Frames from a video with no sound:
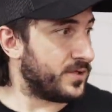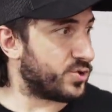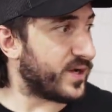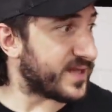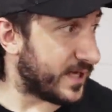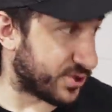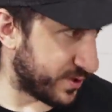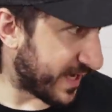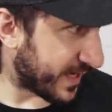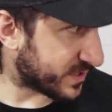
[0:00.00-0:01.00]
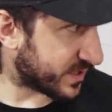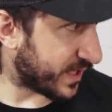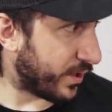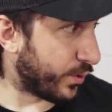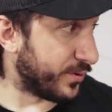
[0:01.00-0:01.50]
so we got the entry desk
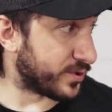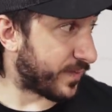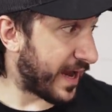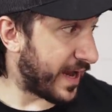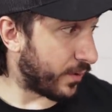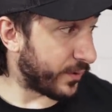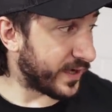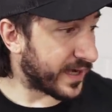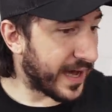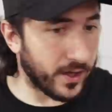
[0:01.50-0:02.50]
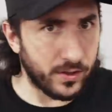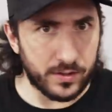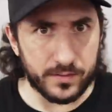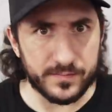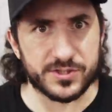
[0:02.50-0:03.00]
and we built it by hand. We had Kyle,
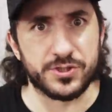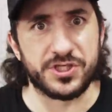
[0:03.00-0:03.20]
Mr.